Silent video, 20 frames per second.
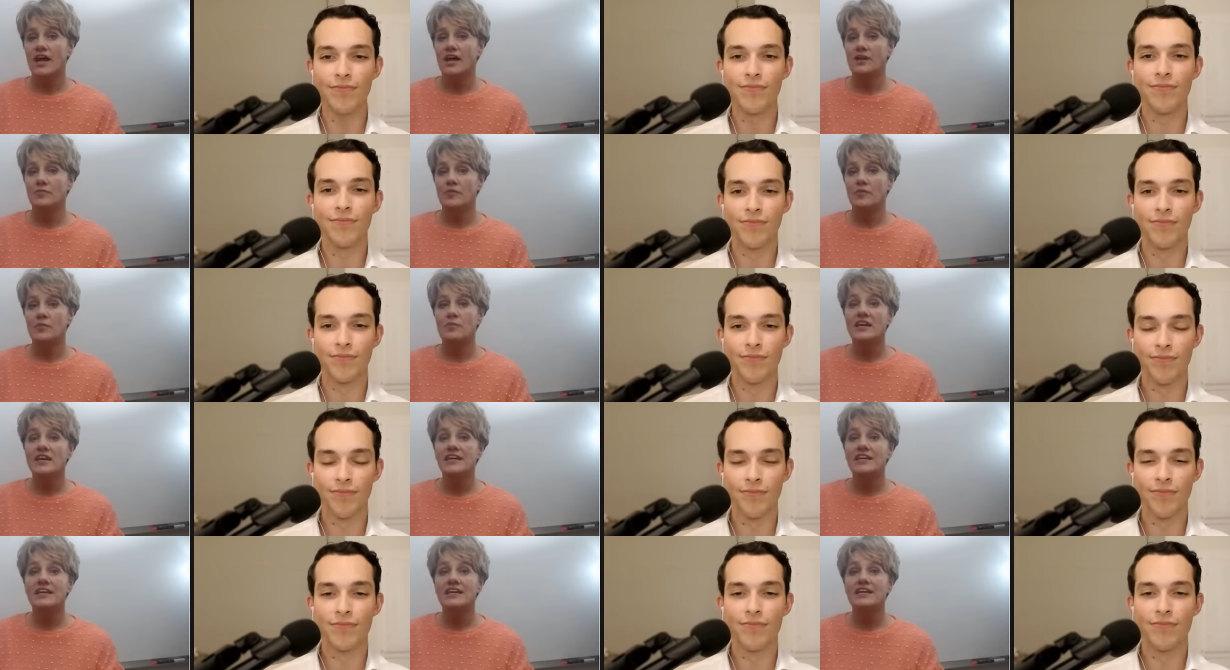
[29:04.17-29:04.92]
Speaker 1: time
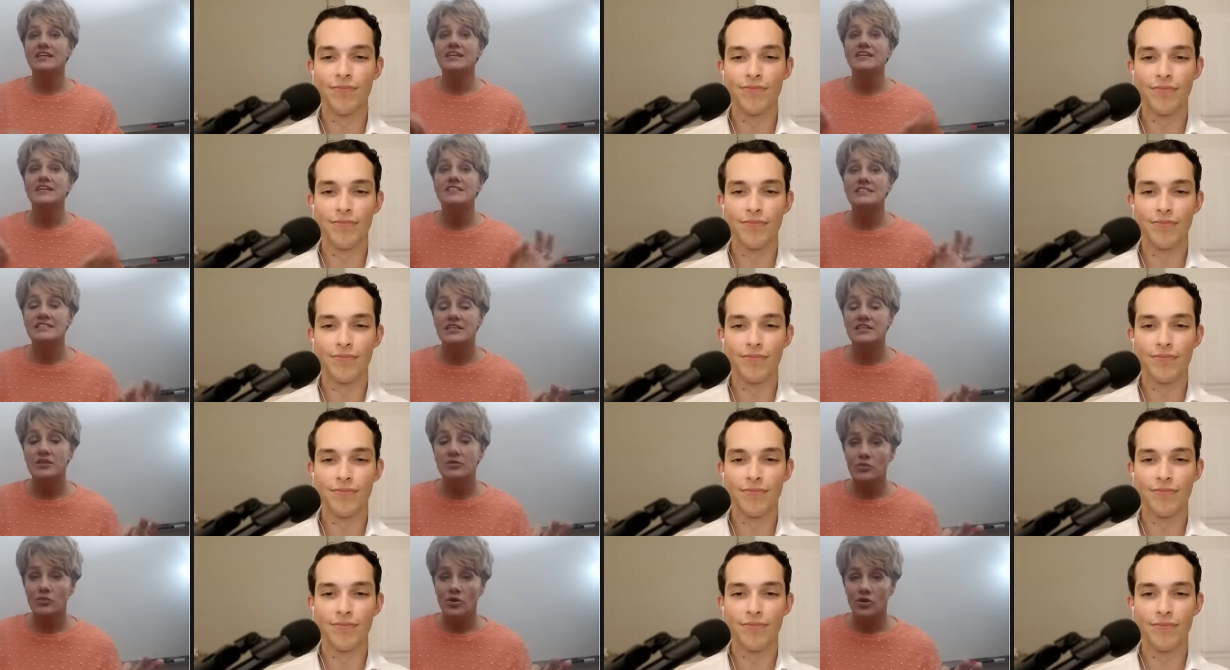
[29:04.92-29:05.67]
making
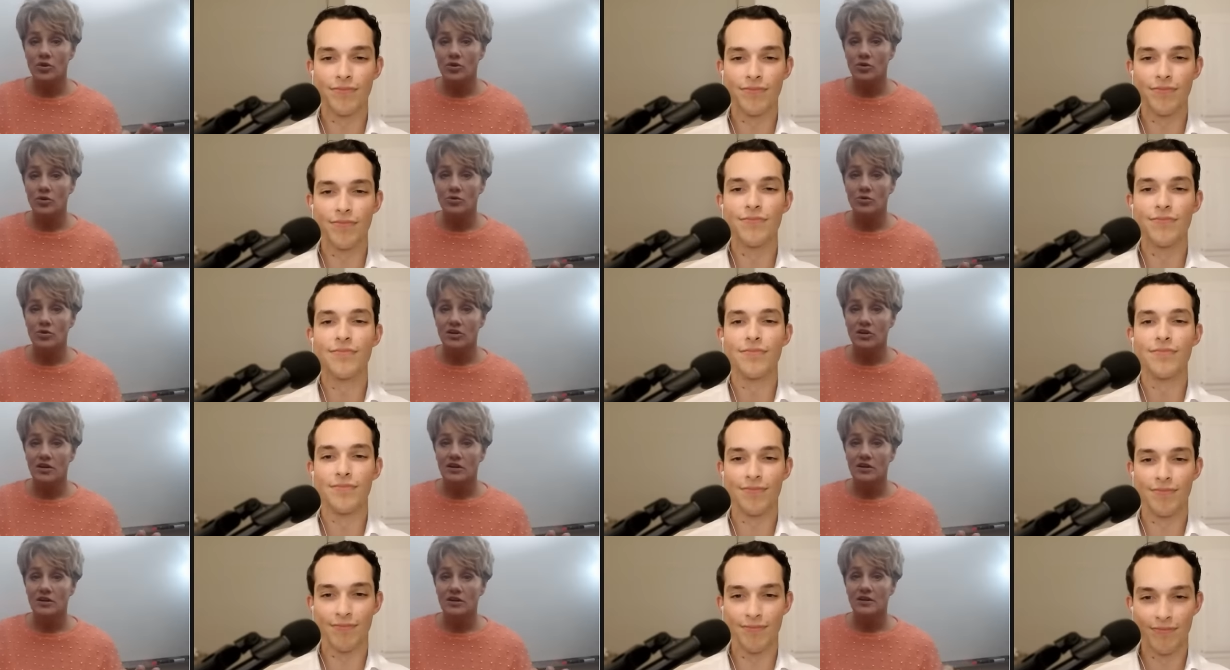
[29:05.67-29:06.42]
zero
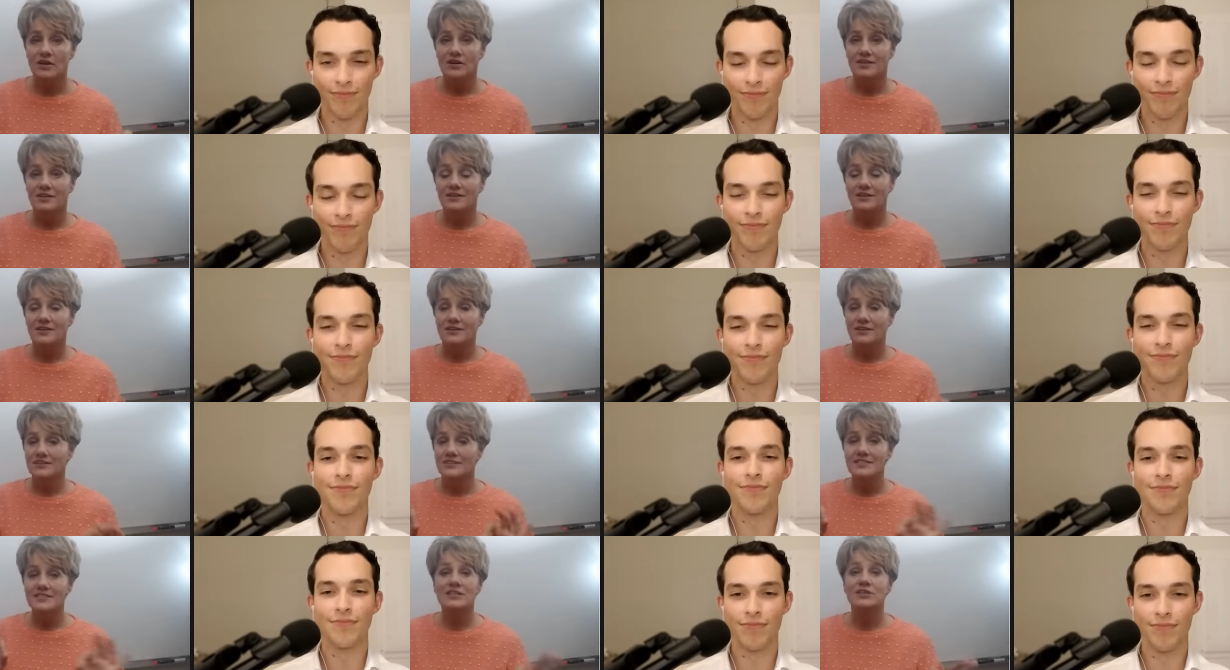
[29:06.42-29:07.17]

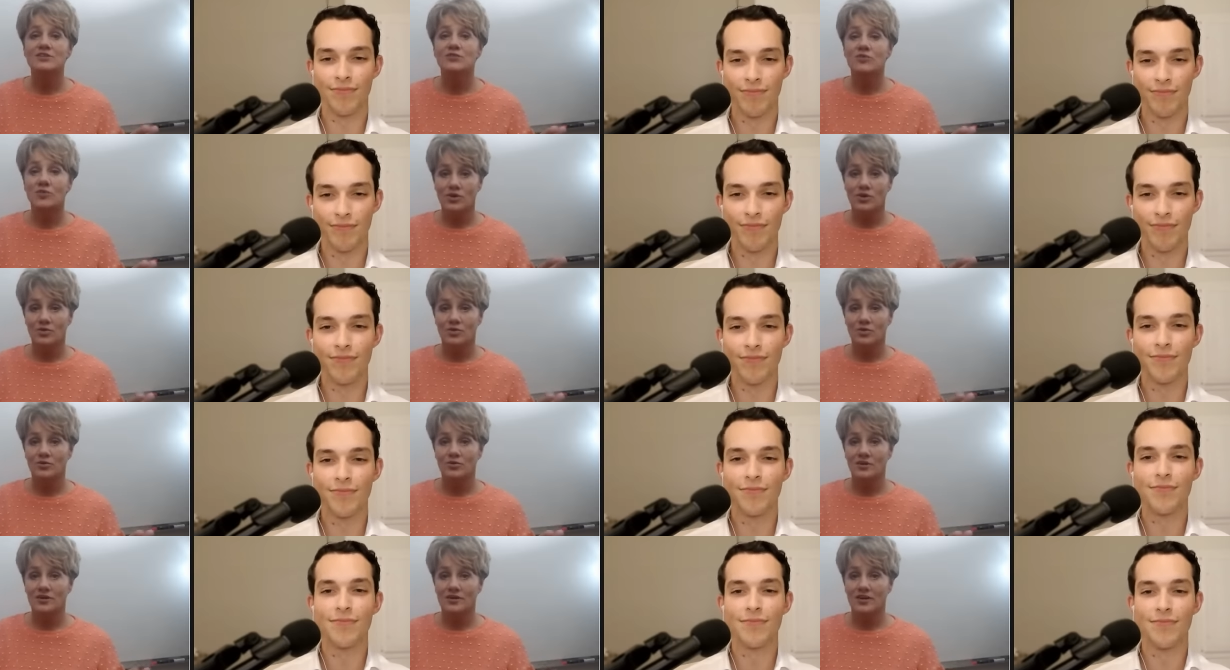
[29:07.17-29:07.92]

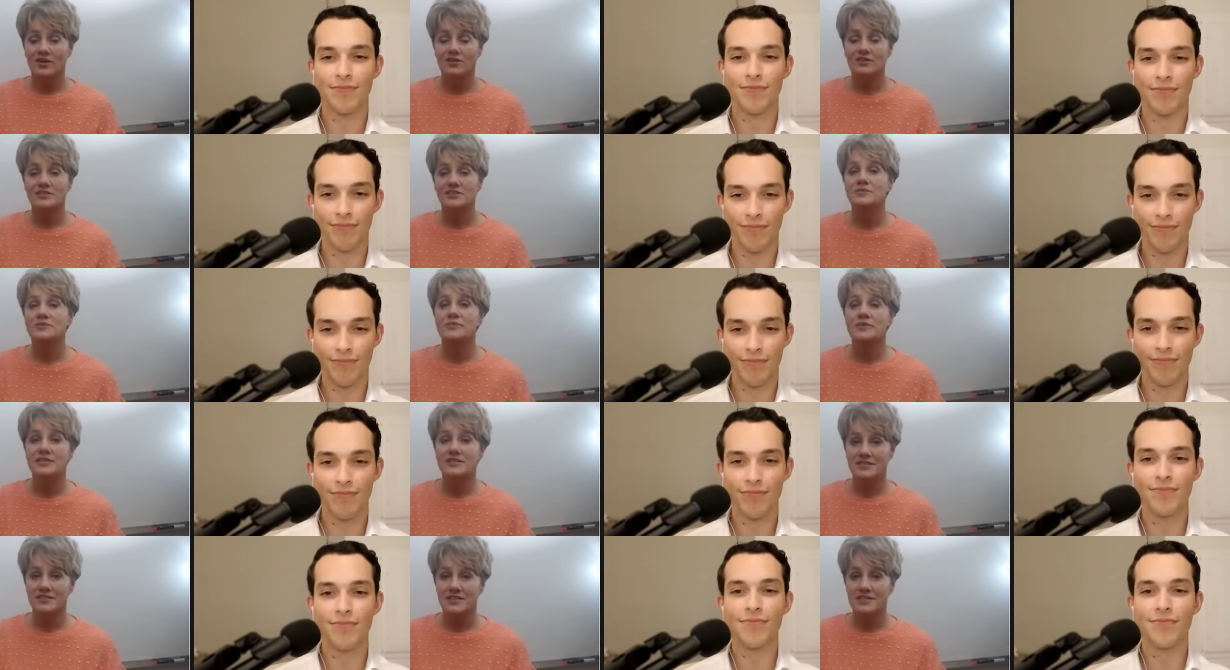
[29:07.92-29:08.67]
zero on this
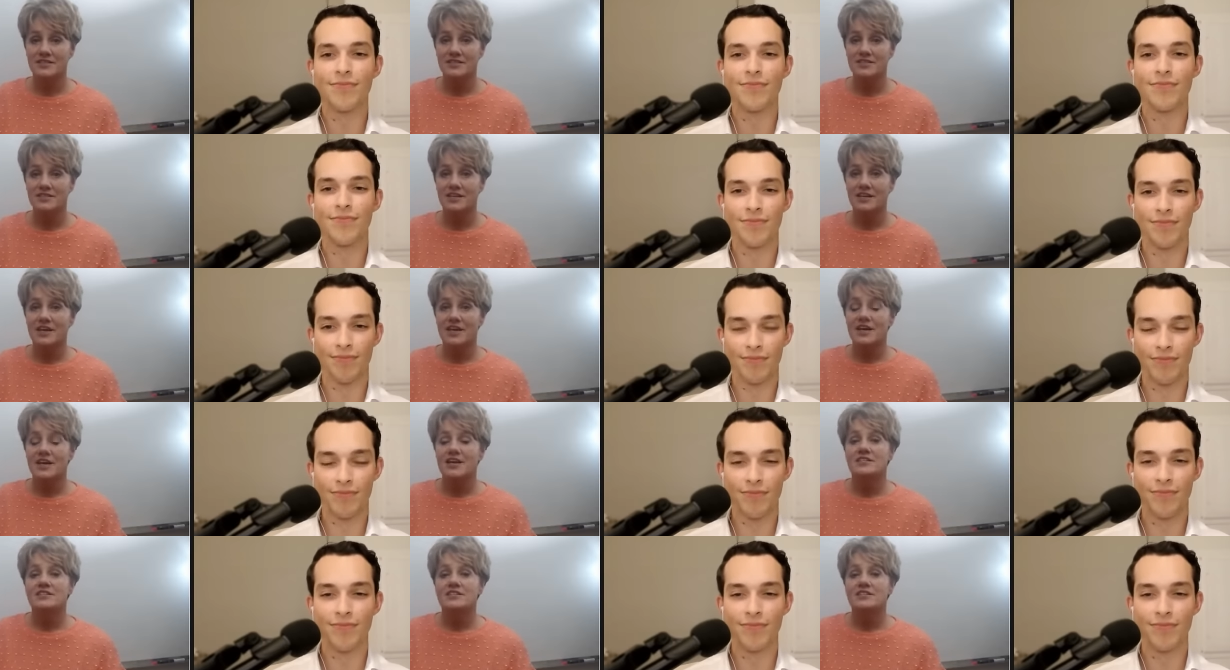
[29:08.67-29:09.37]
business